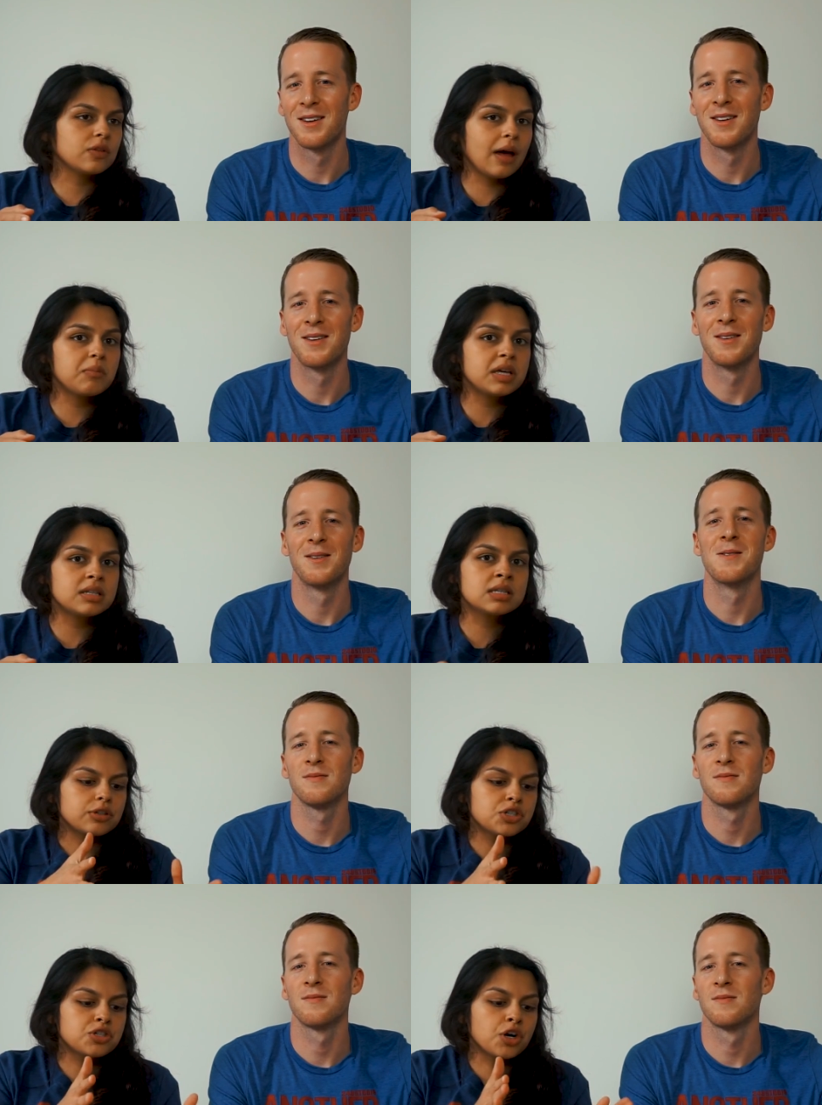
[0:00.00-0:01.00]
Speaker 1: So that means
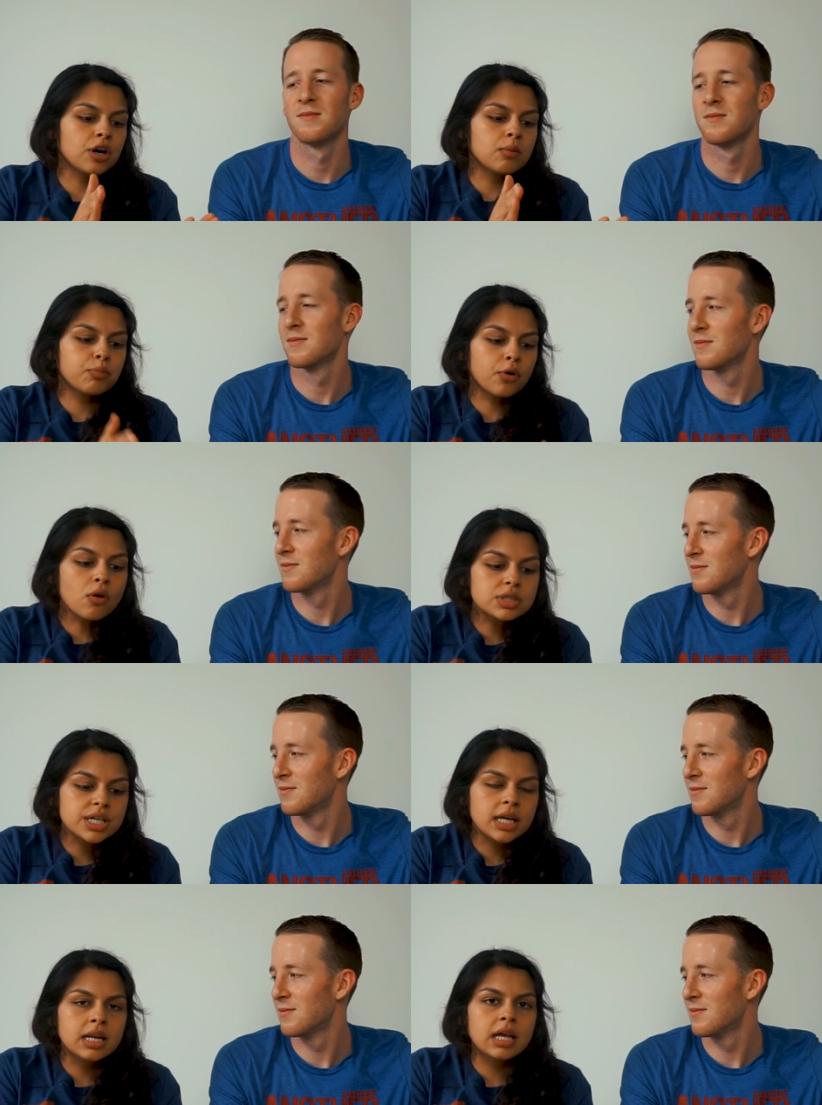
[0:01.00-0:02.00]
to turn a
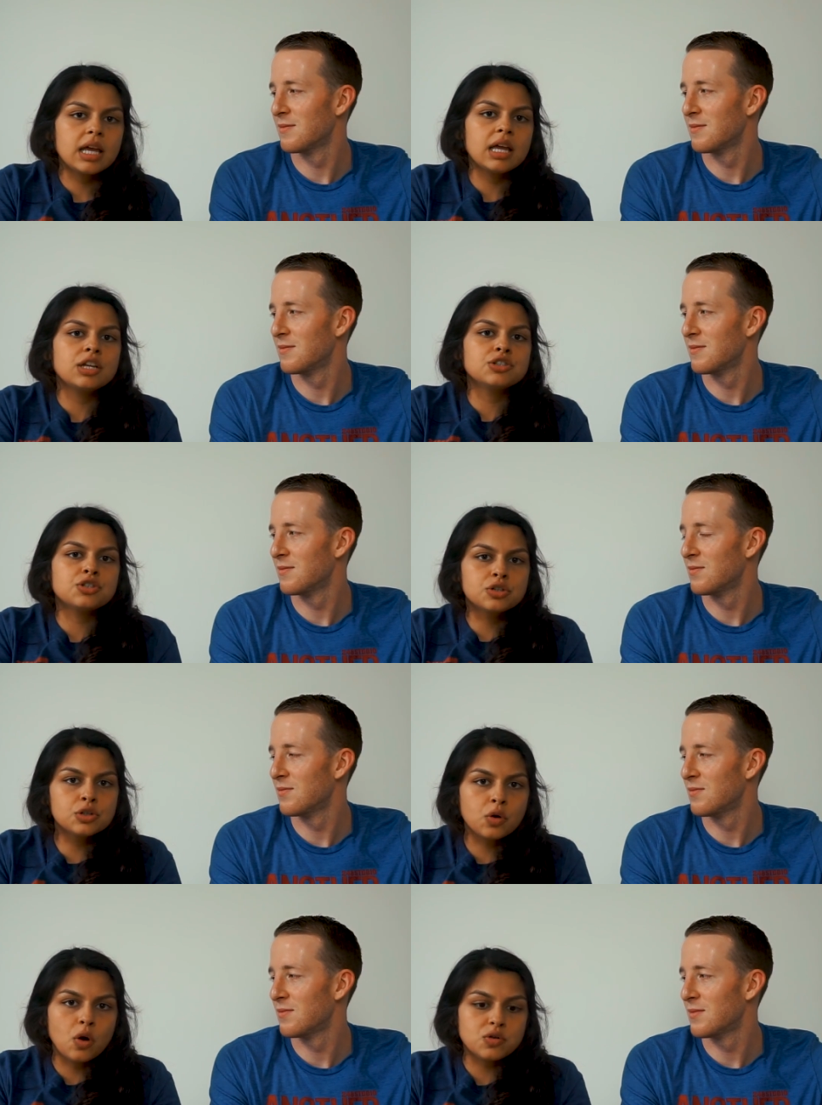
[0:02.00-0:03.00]
protein into
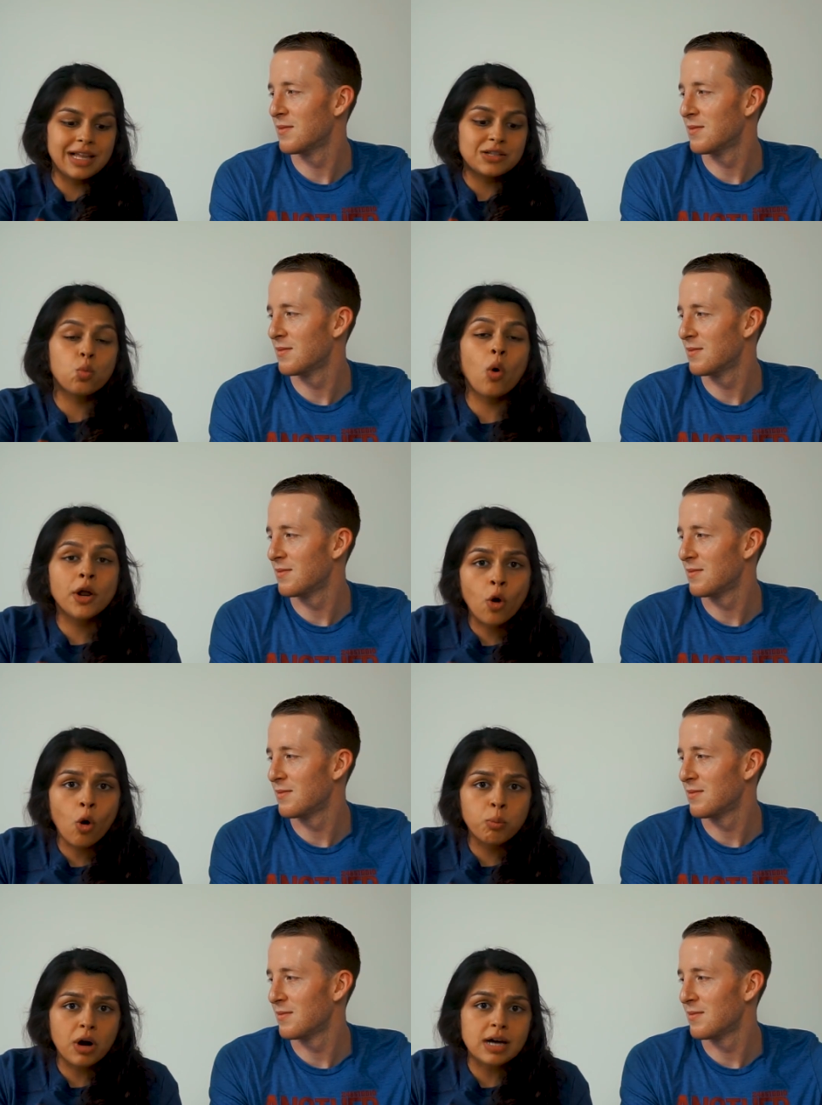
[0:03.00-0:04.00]
glucose. That's one
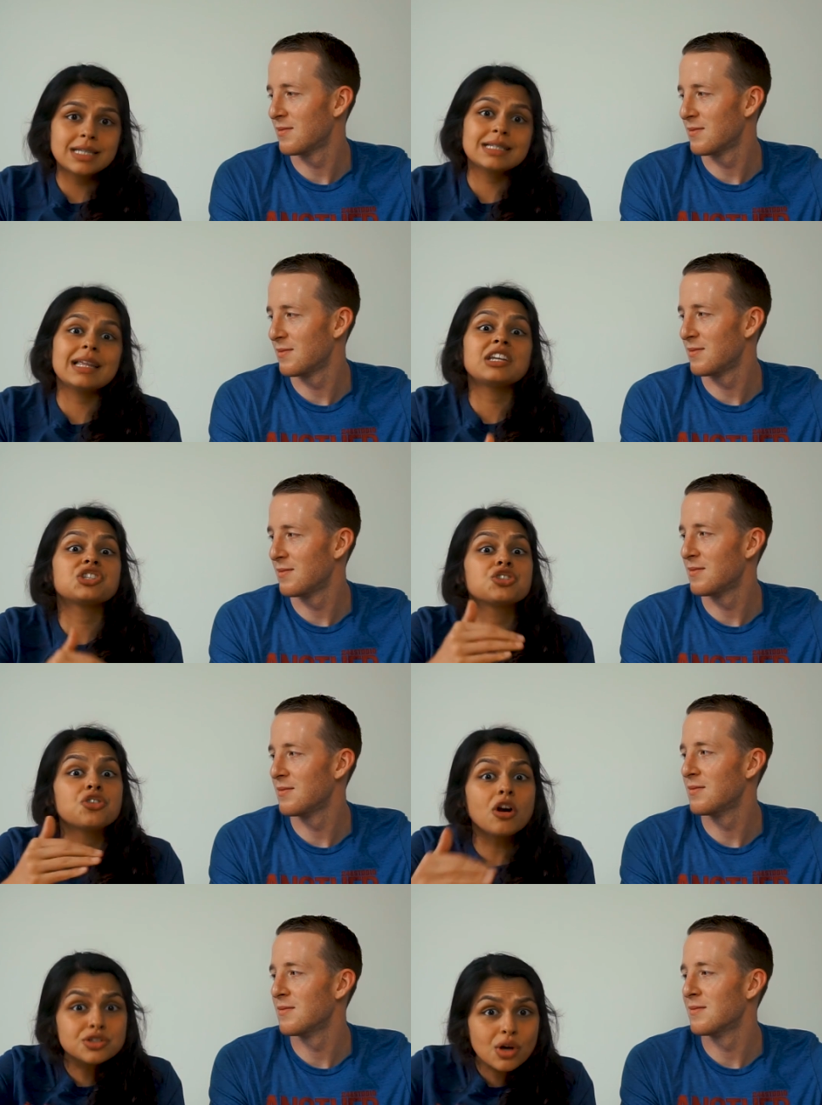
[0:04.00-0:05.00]
whole process. Then it
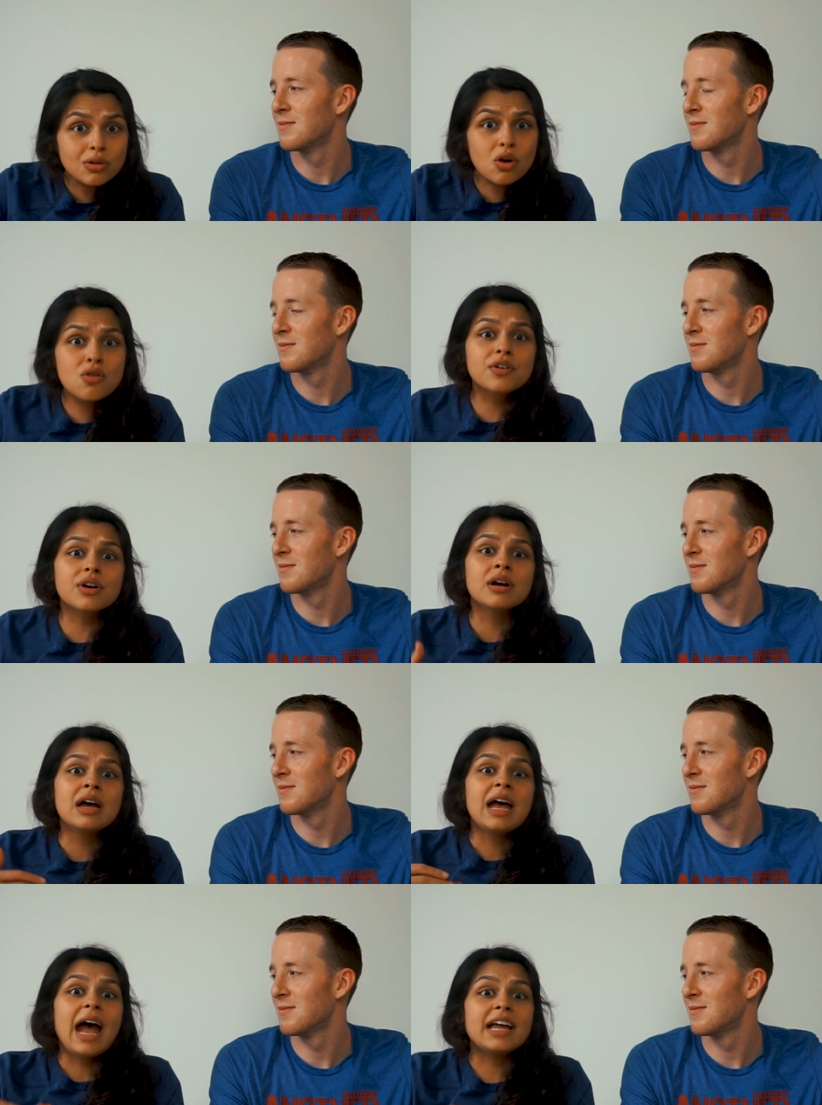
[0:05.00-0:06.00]
starts all over
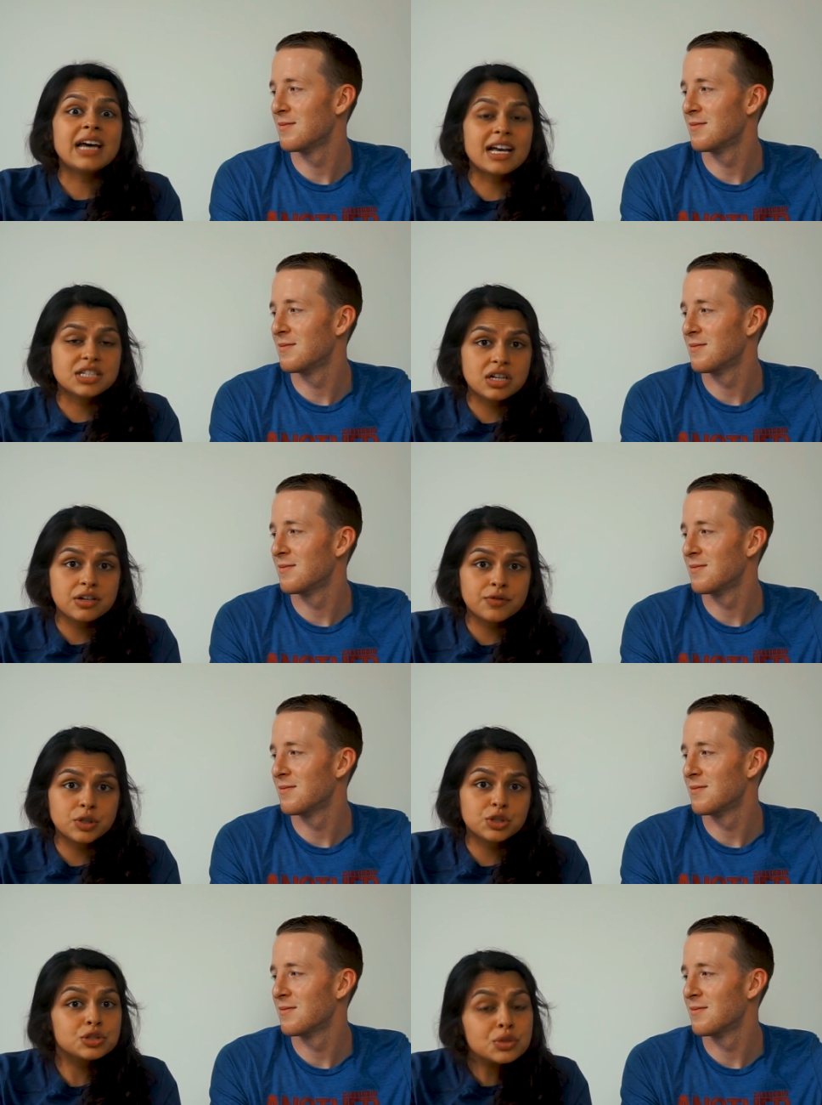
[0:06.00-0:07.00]
and has to
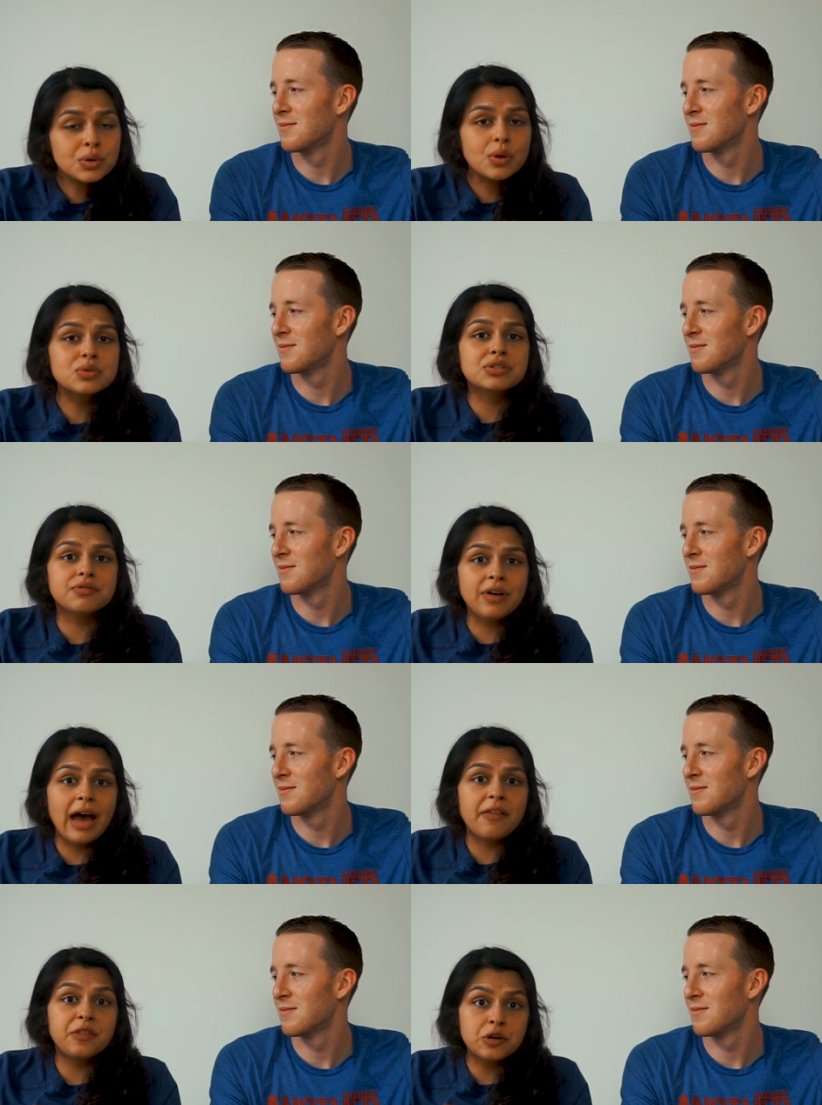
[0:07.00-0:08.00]
convert the glucose to
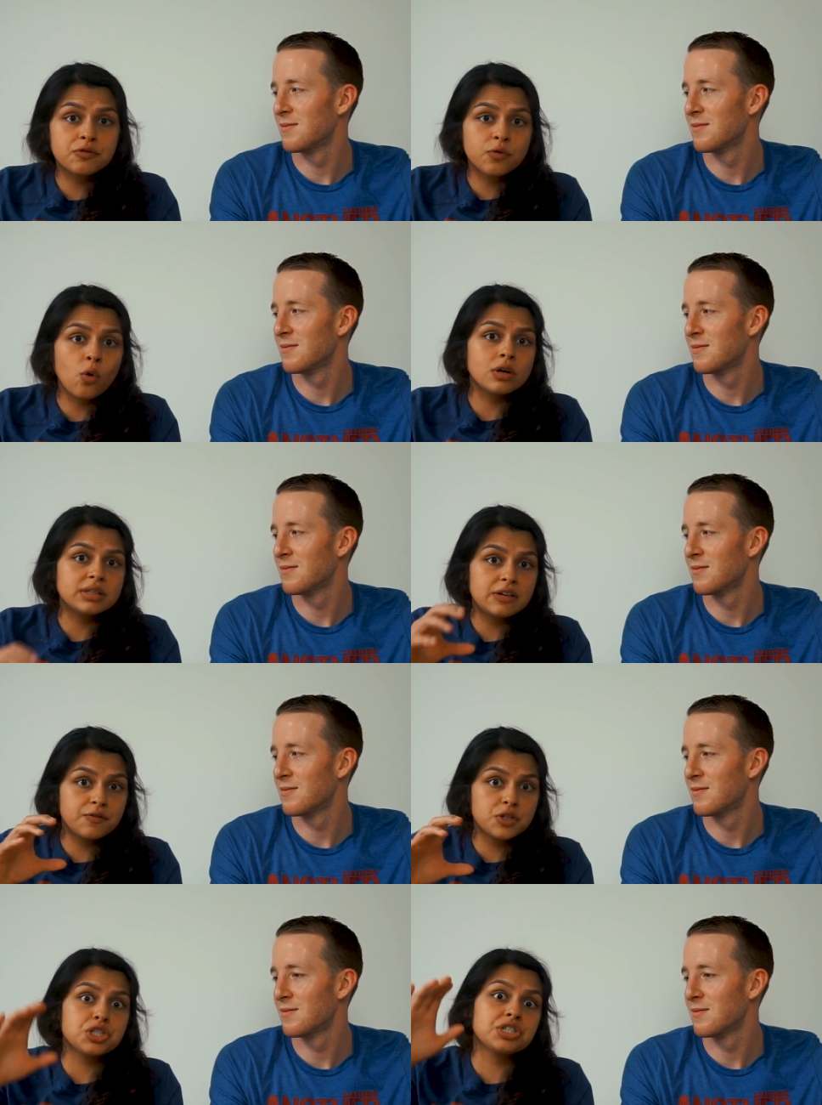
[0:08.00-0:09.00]
fat. Therefore, the
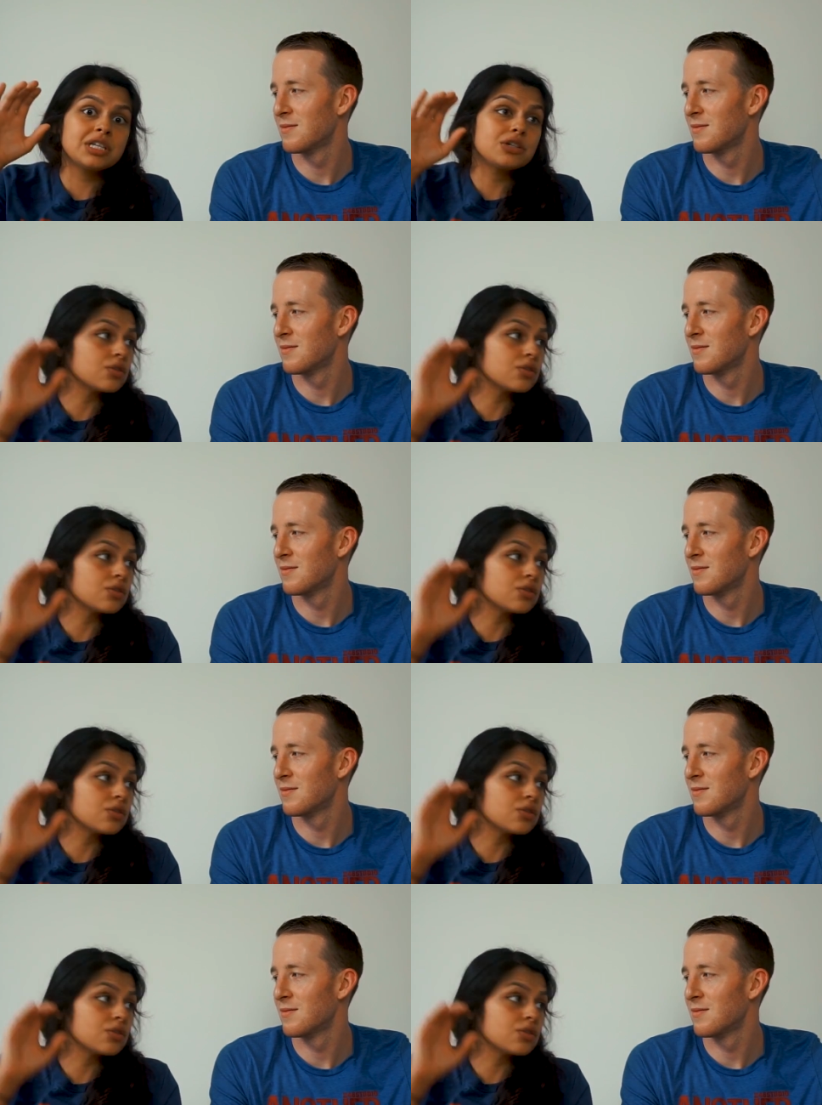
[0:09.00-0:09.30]
efficiency